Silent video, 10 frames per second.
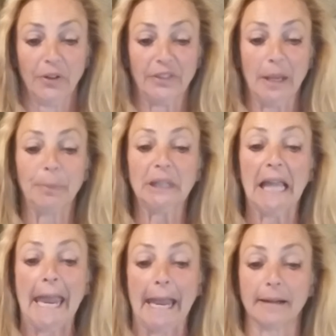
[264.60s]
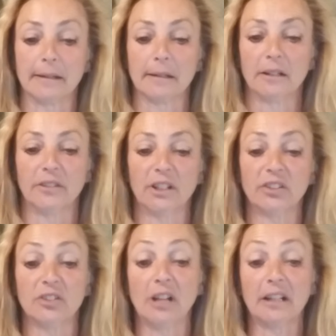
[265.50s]
They planned
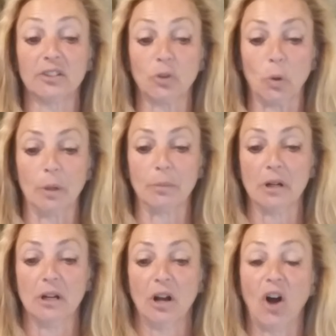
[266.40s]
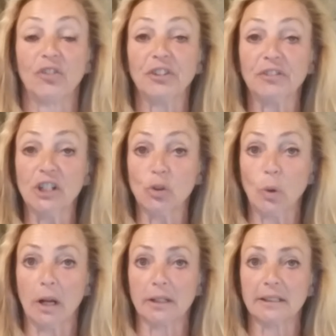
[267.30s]
this dust storm of 50
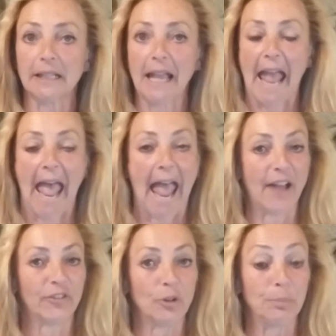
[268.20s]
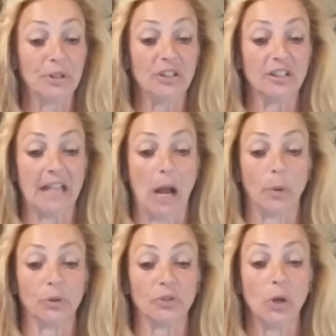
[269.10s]
trucks after business
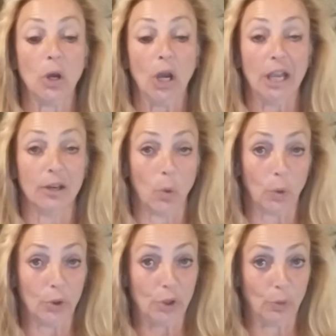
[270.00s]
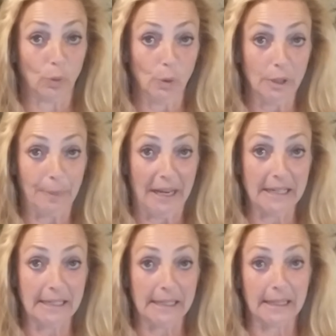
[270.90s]
hours in order to ruin
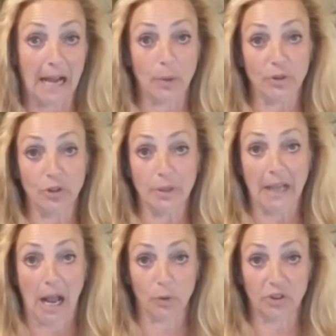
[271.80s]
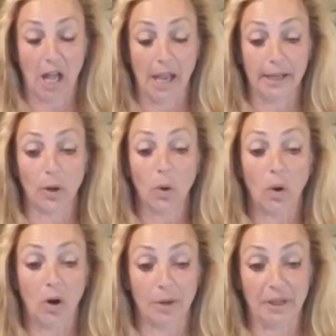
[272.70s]
painting that I was doing outside
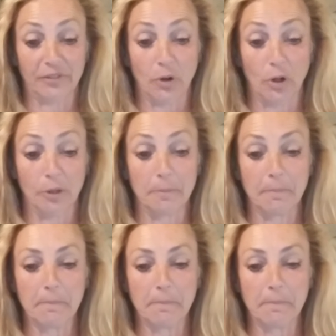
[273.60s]
on my farm.